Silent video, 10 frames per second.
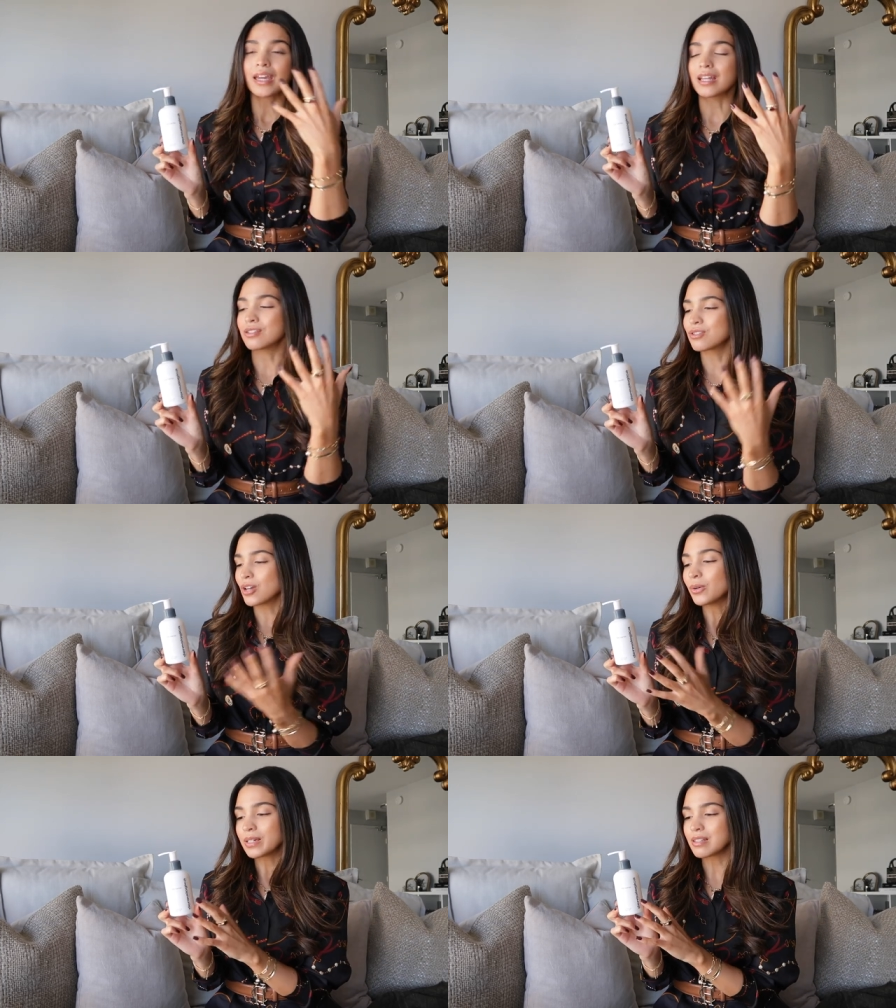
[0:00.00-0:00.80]
It is
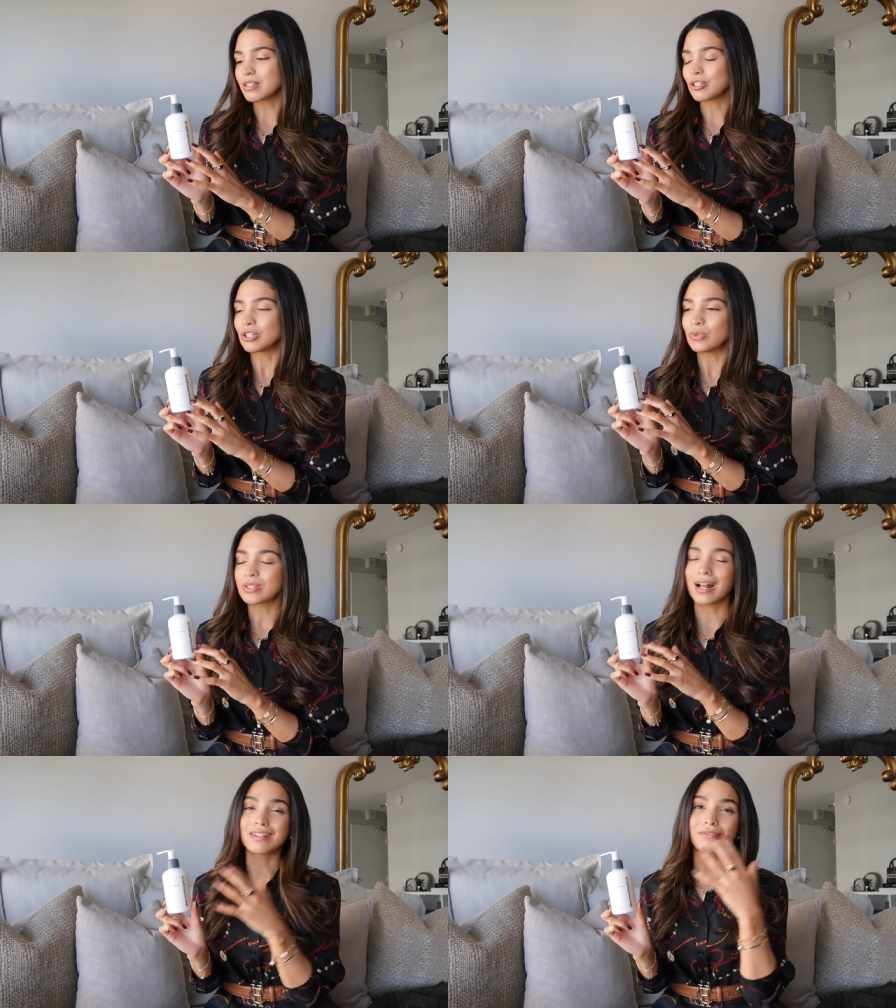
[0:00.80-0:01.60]
so easy to use.
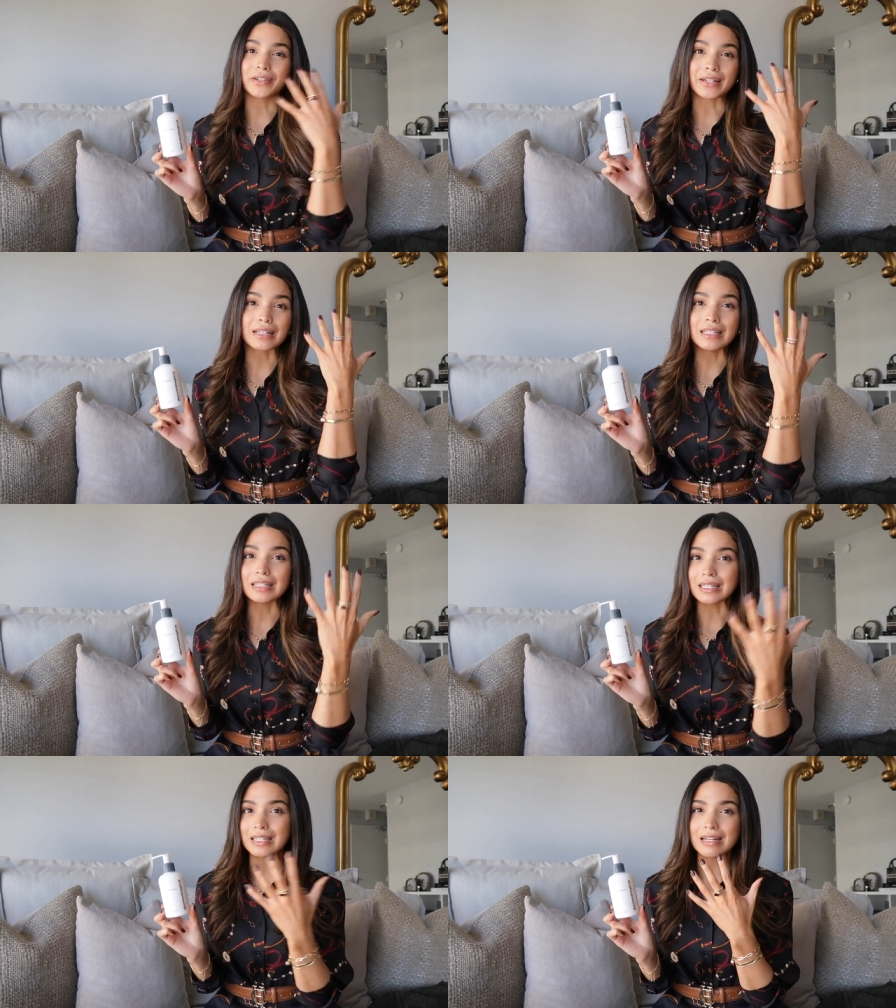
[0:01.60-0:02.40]
It has a very
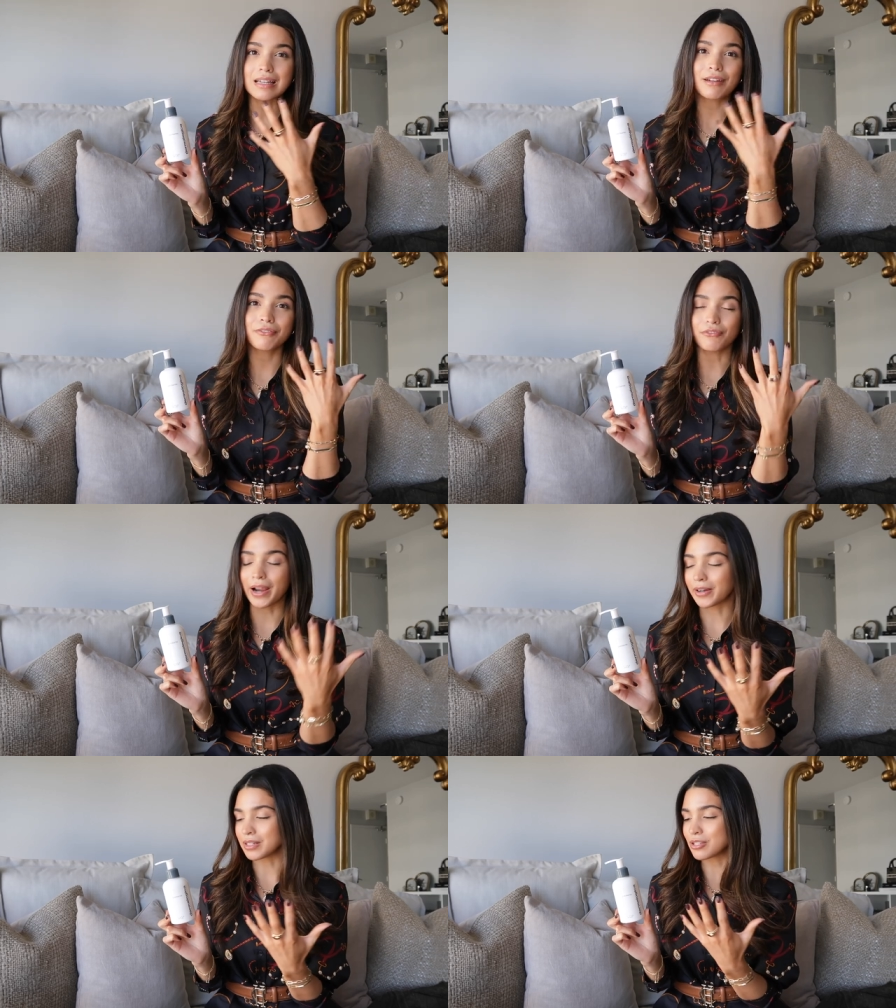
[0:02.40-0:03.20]
clean
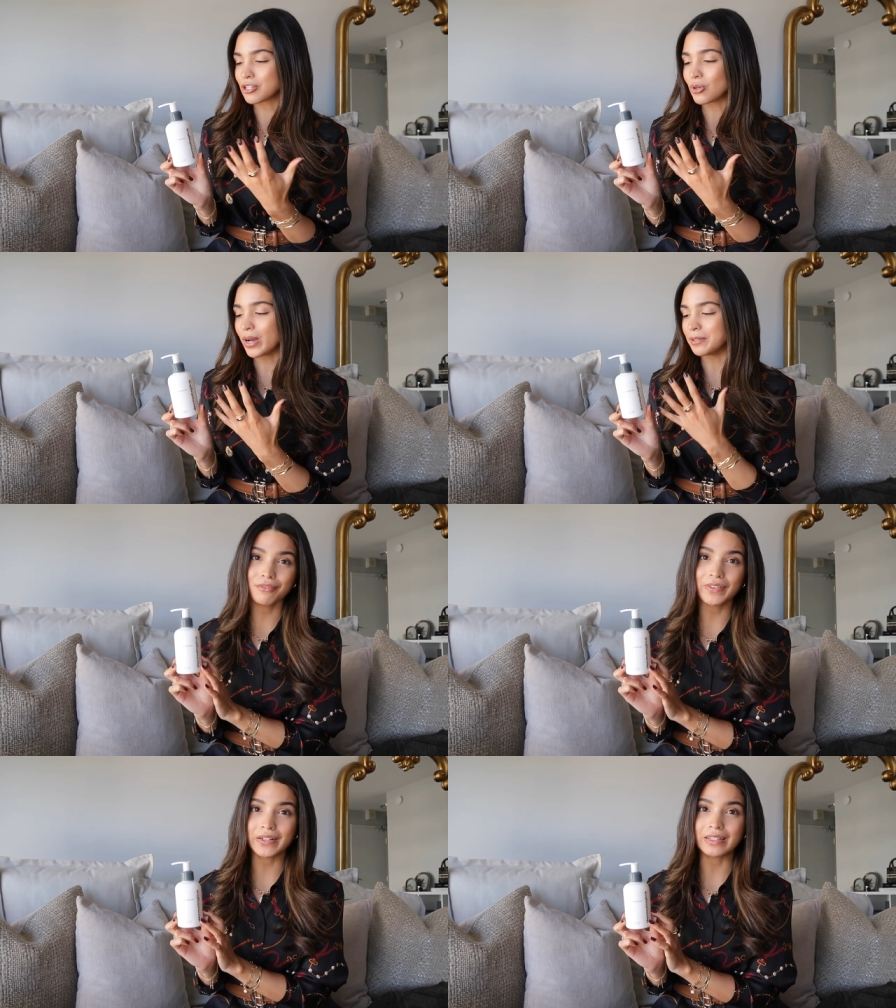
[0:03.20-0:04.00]
fragrance to it,
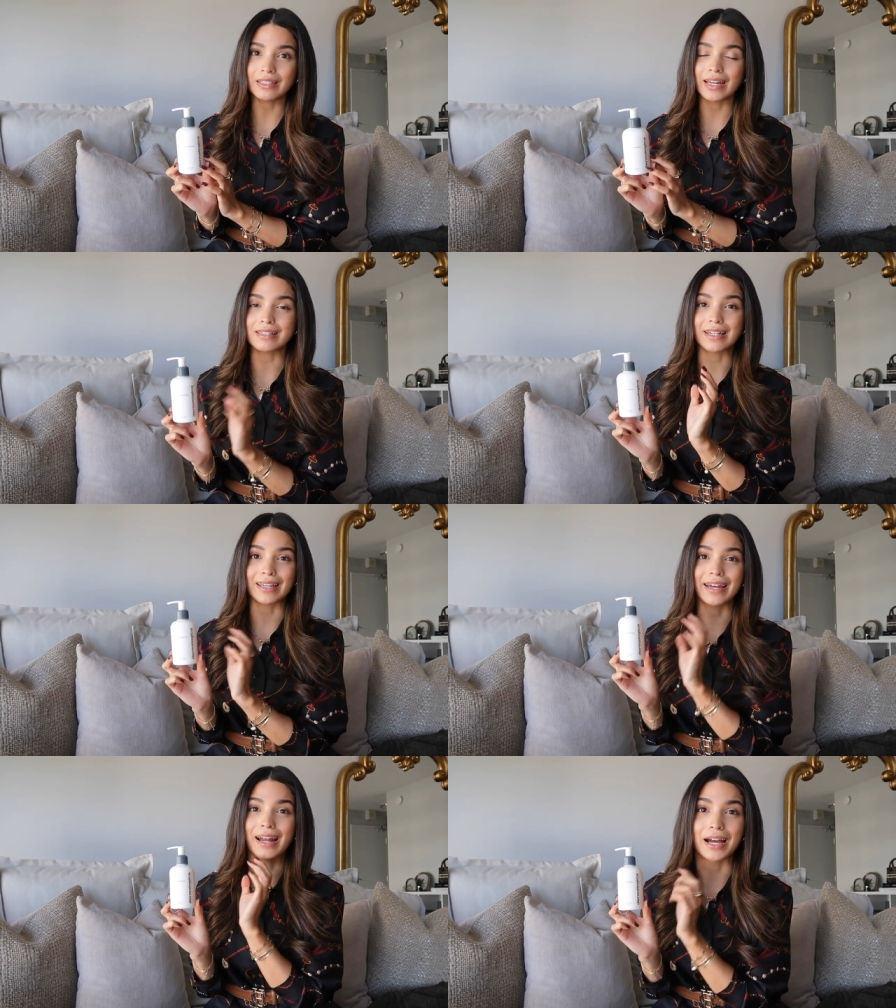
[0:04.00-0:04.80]
very light. And
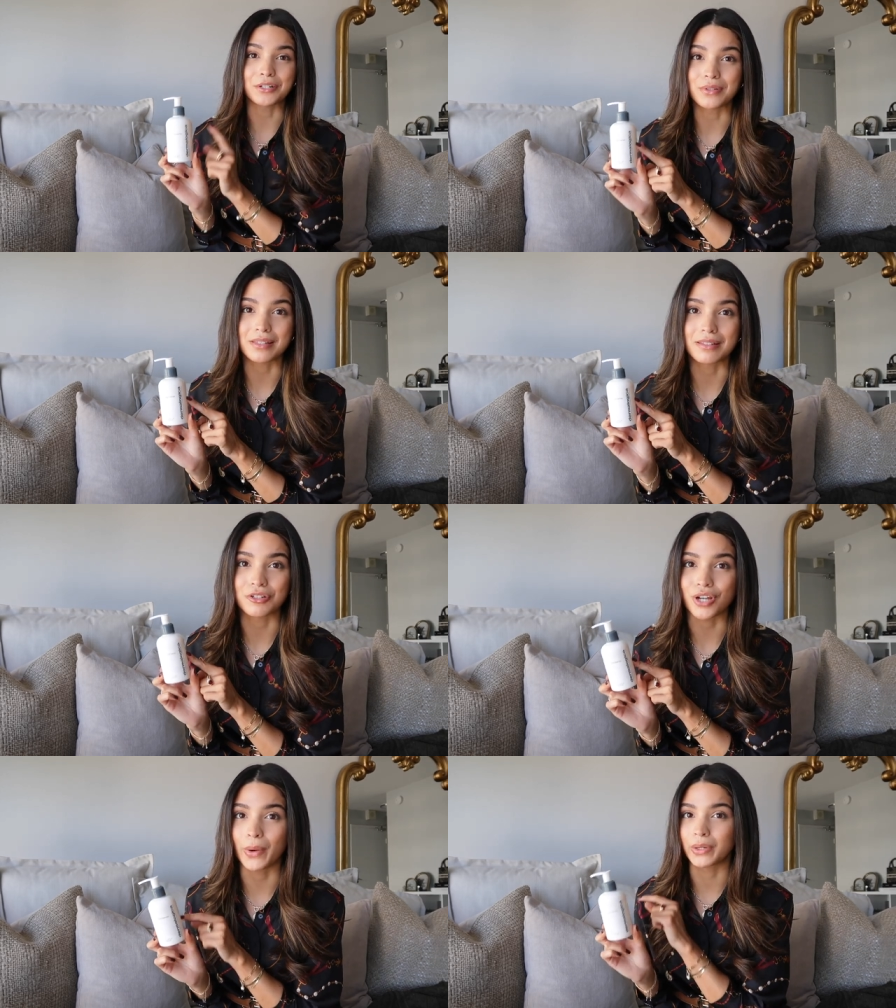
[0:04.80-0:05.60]
again, I do this in the
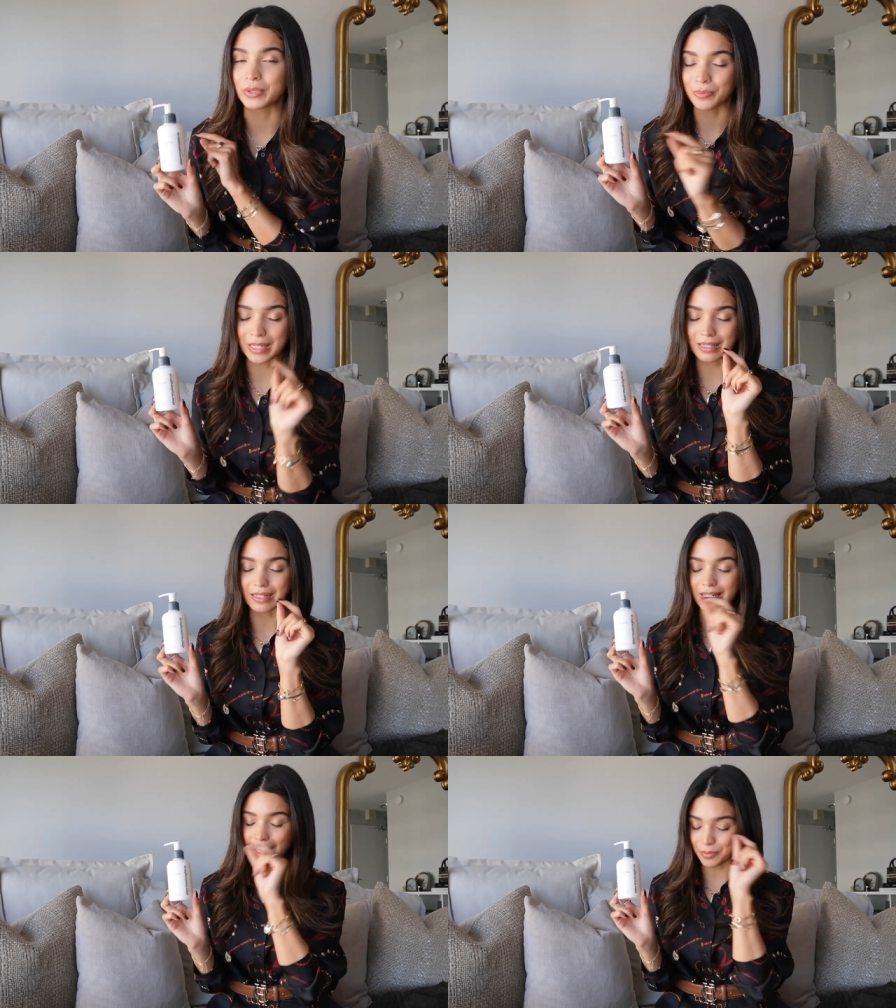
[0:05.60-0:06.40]
shower, which makes
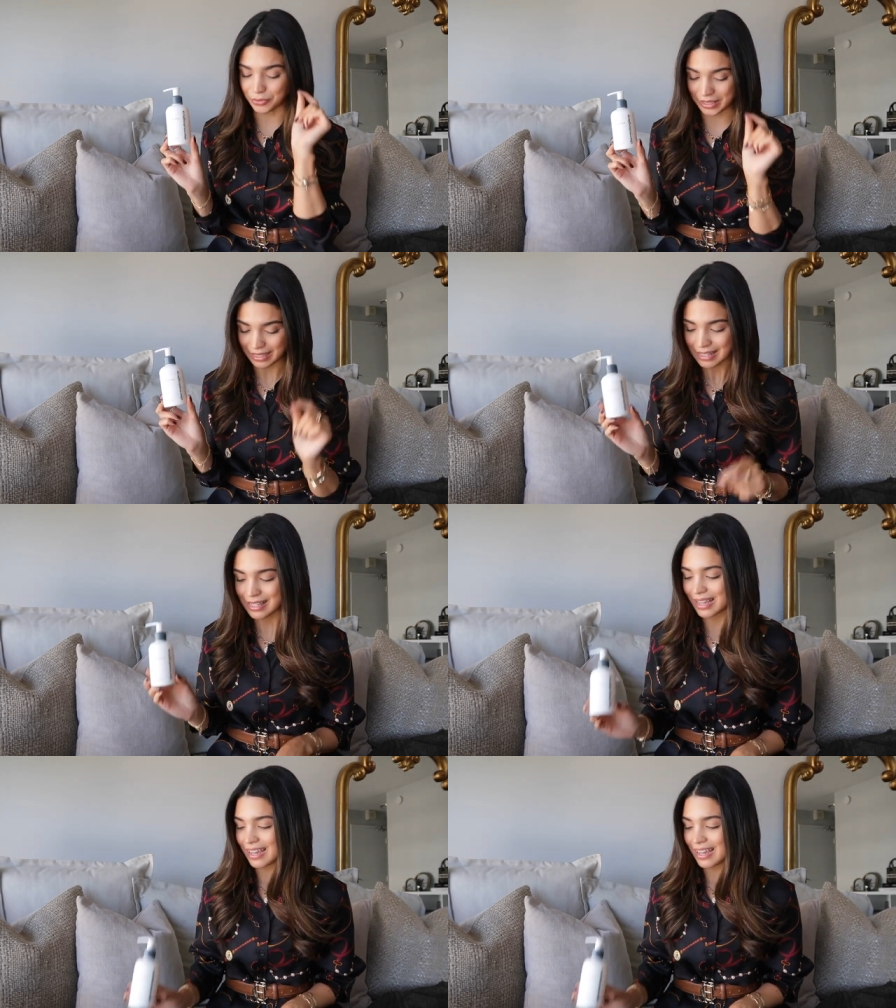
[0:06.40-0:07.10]
it a breeze.